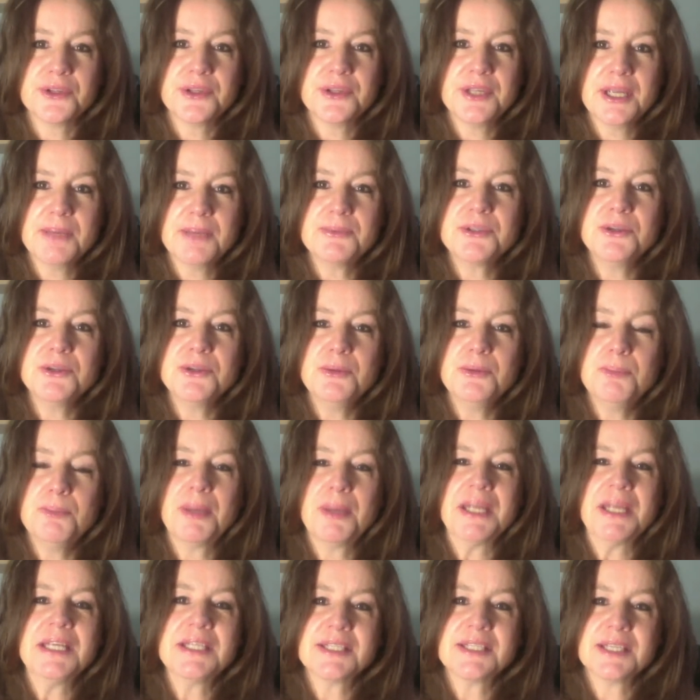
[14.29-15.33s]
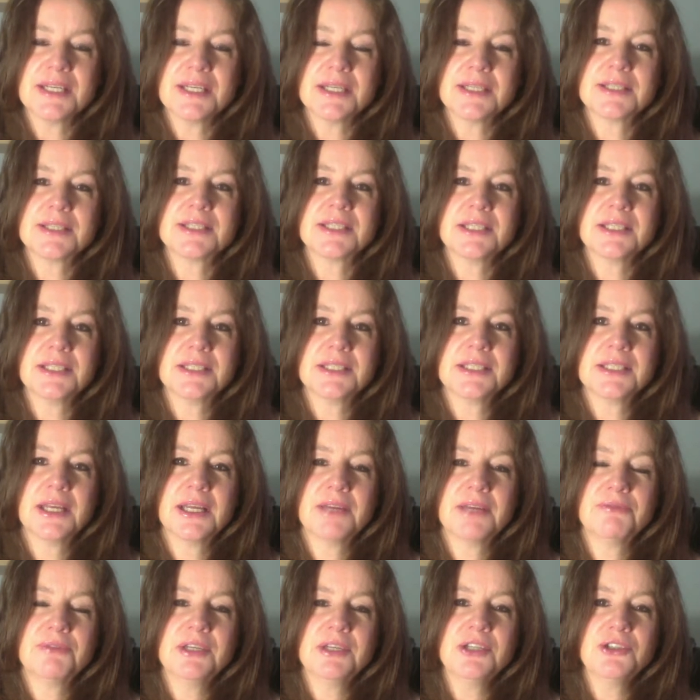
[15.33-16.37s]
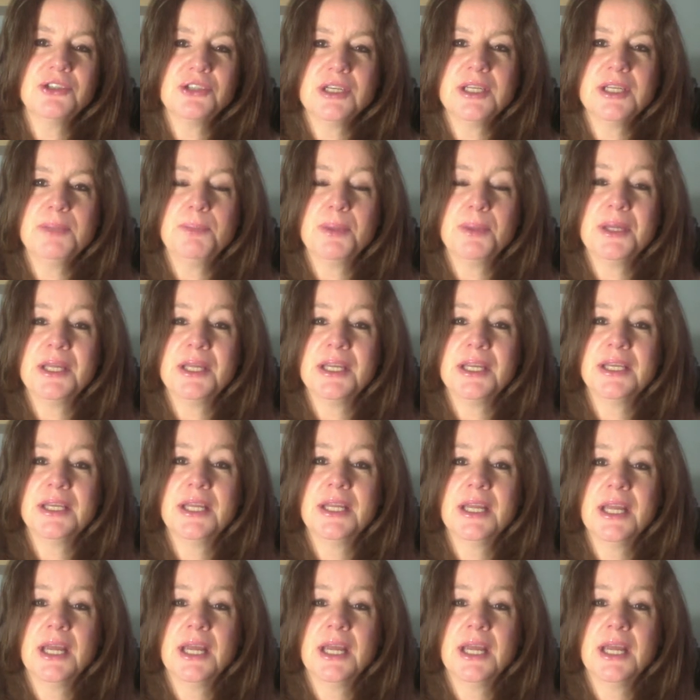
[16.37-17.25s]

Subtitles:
and the absolute basics that have literally been